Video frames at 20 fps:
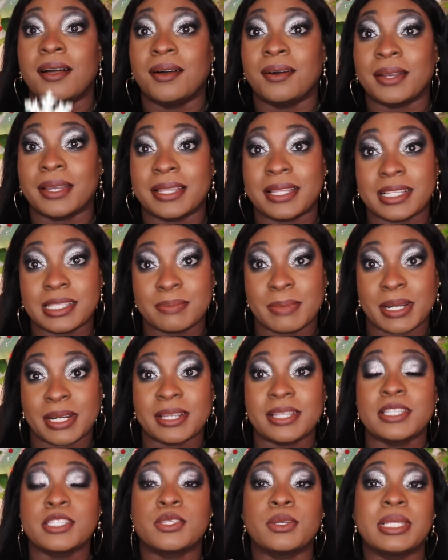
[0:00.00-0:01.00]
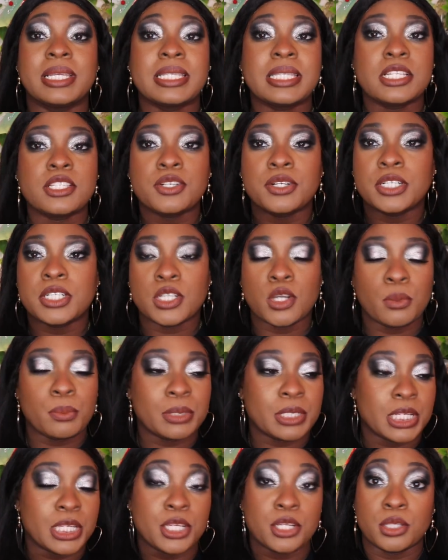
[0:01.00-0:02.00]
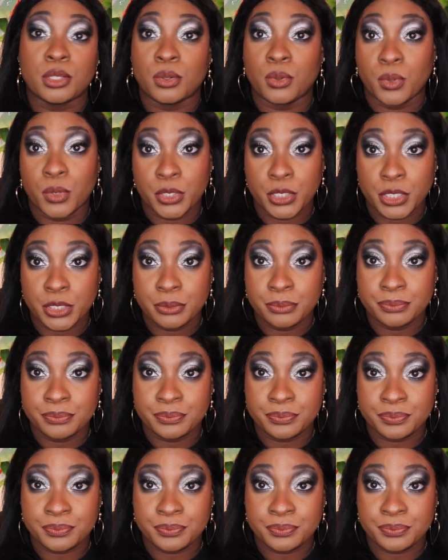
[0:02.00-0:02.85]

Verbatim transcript: Okay, that's better. So these things are in no particular order.